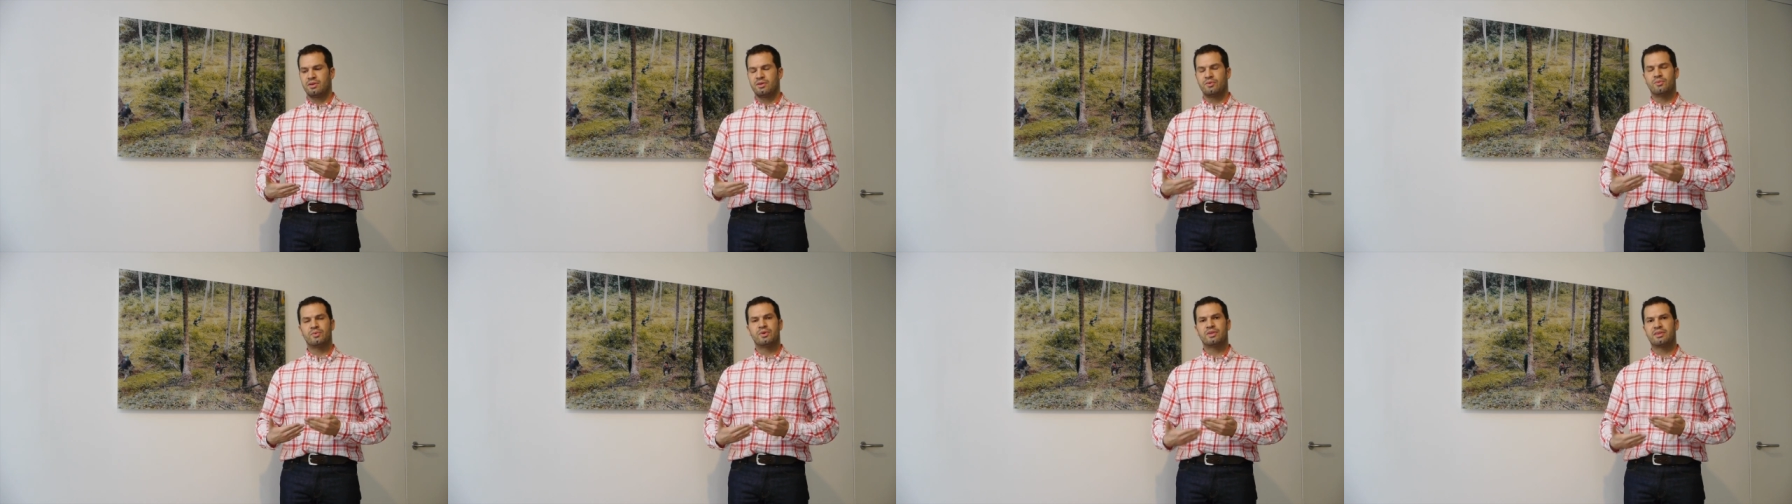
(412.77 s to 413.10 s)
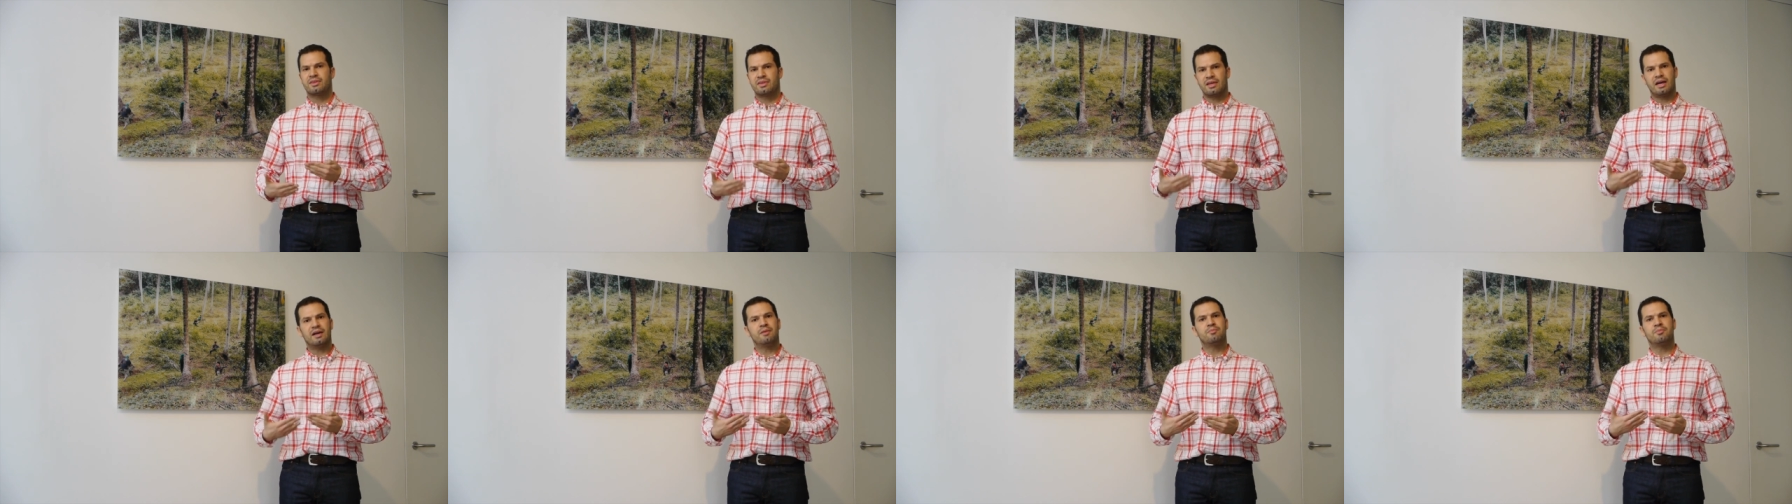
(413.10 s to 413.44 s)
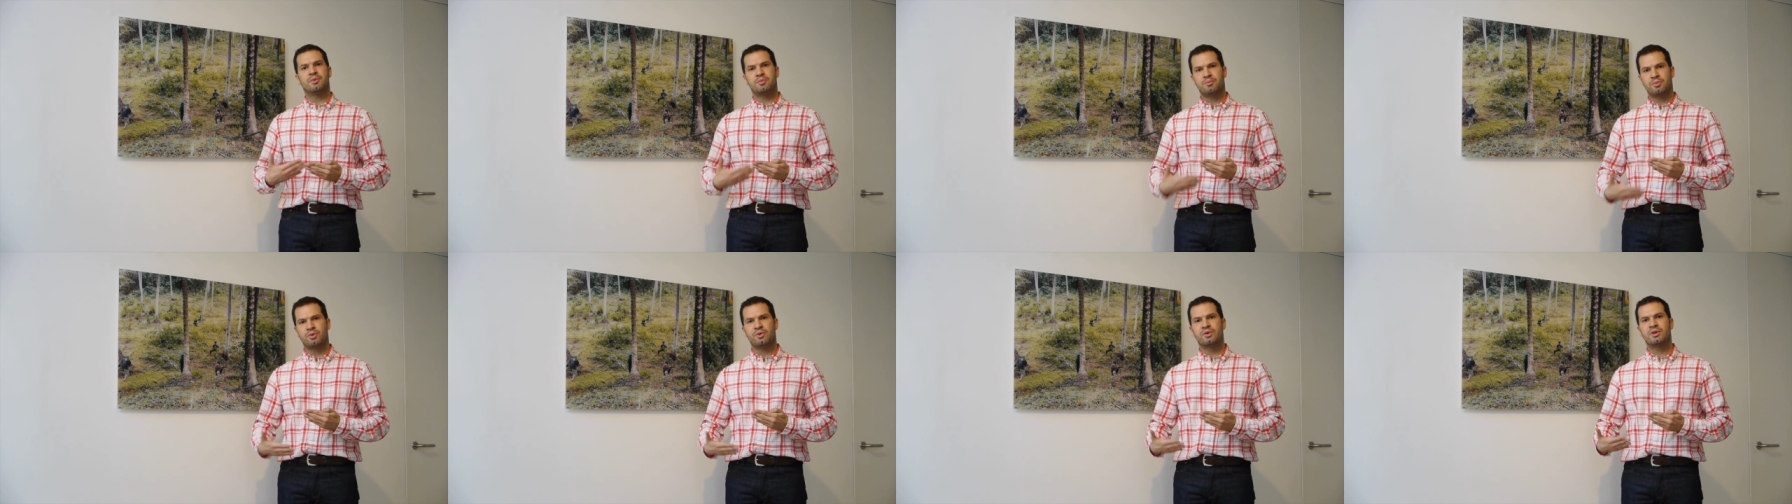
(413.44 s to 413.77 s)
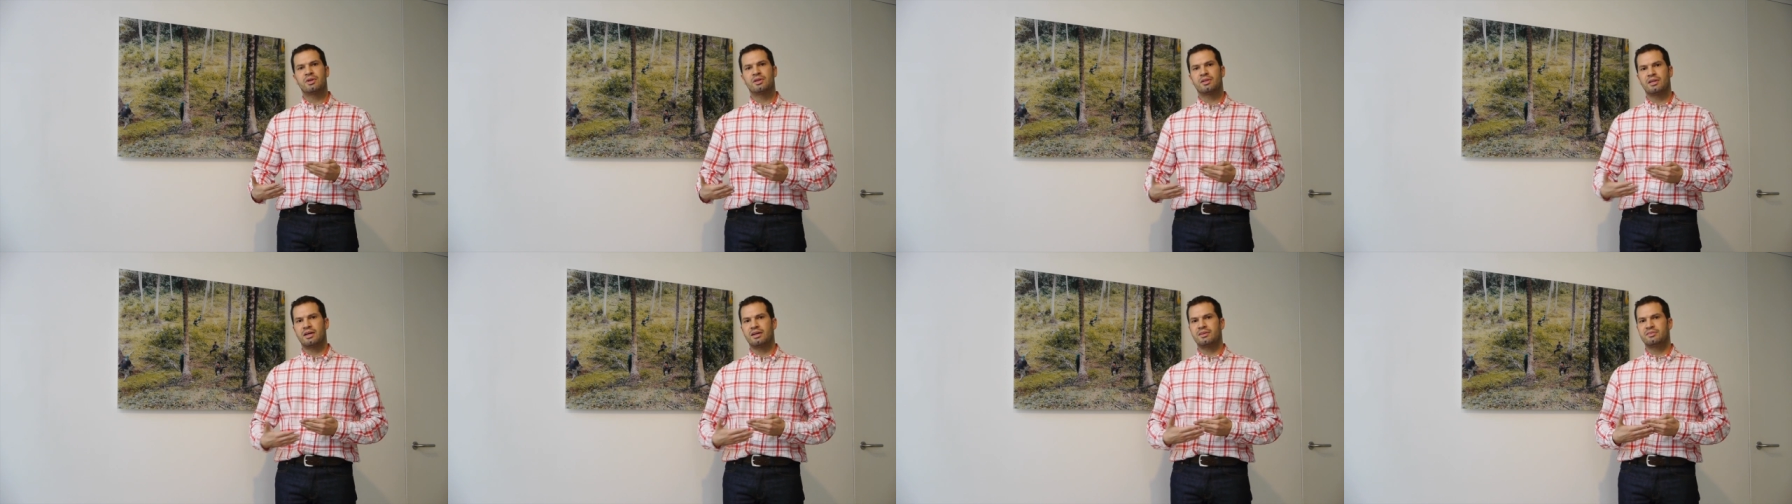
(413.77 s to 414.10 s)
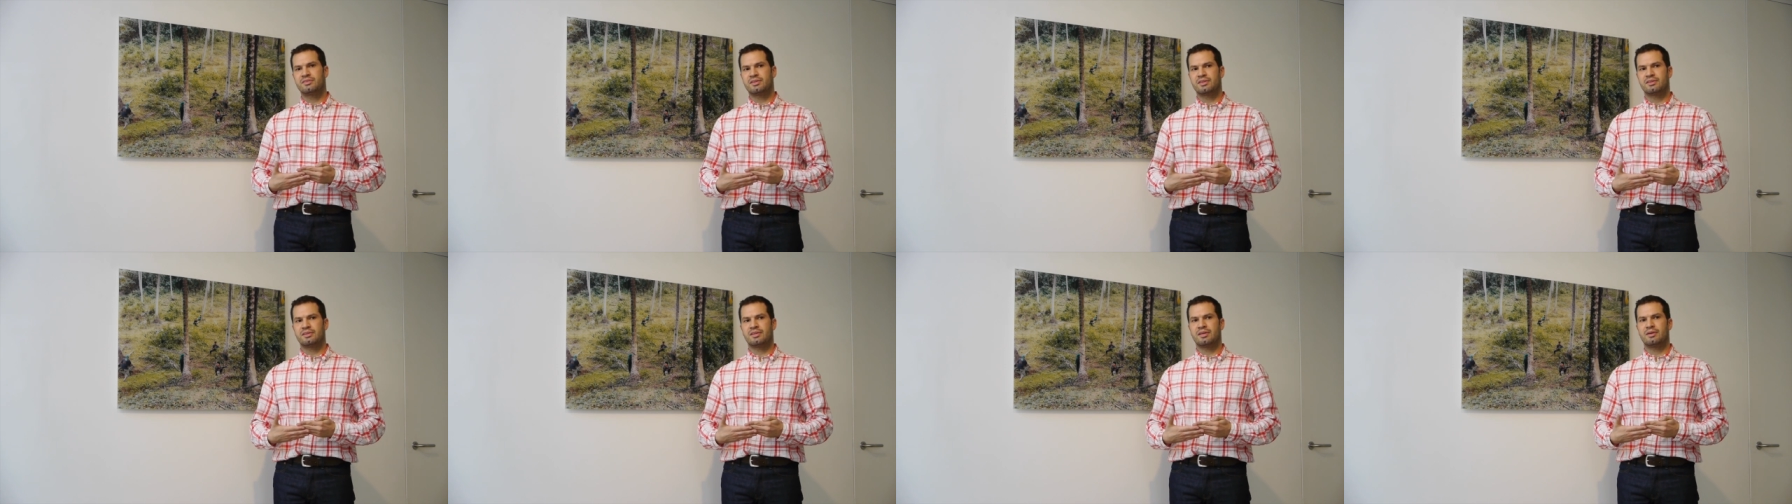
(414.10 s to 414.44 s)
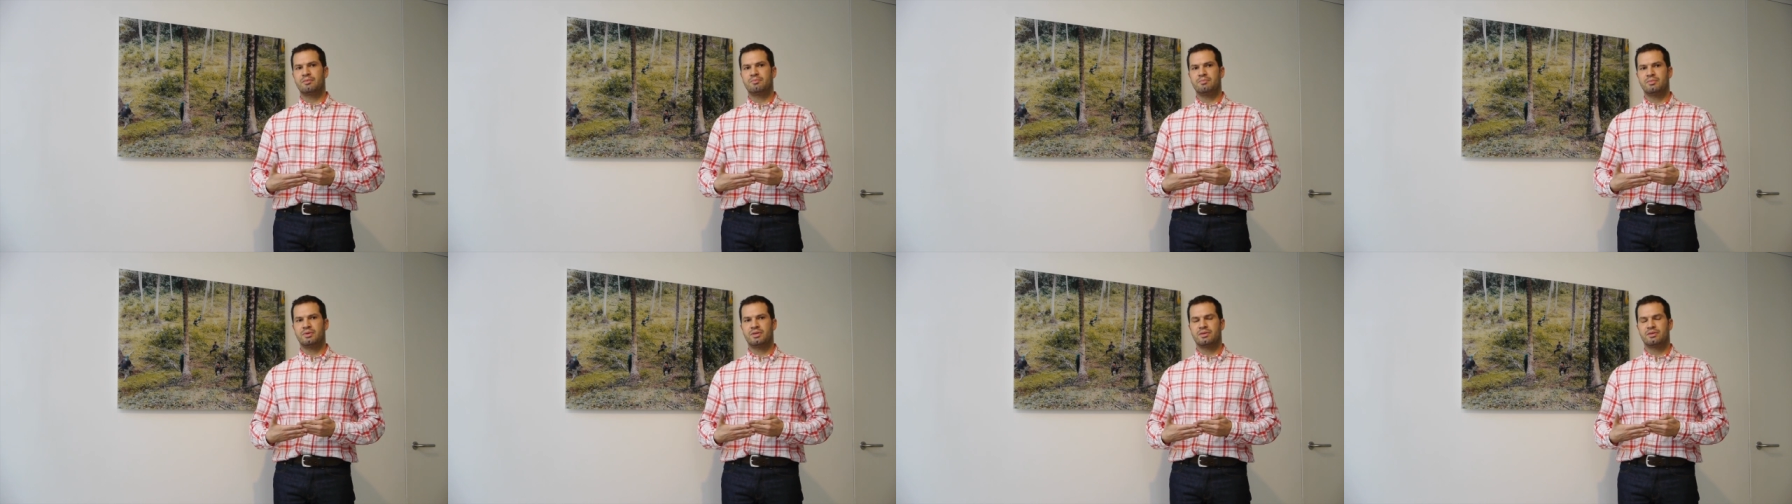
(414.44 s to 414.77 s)
with that, memorializing
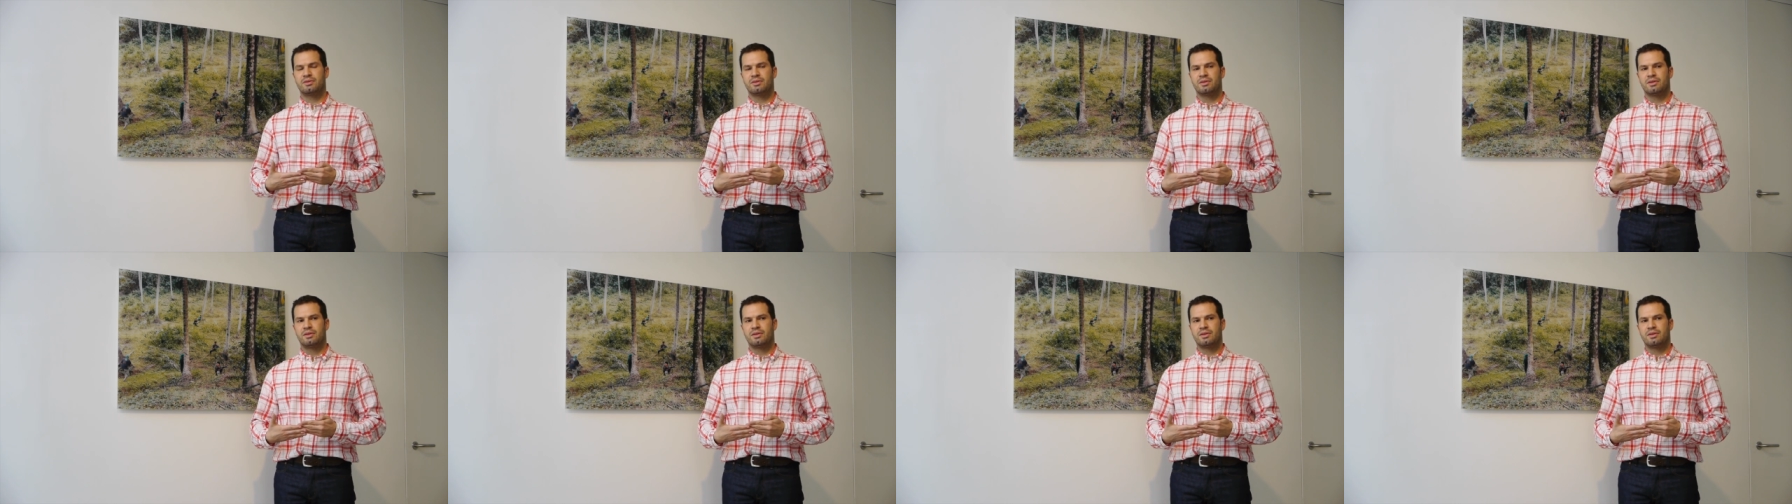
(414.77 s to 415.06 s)
them, but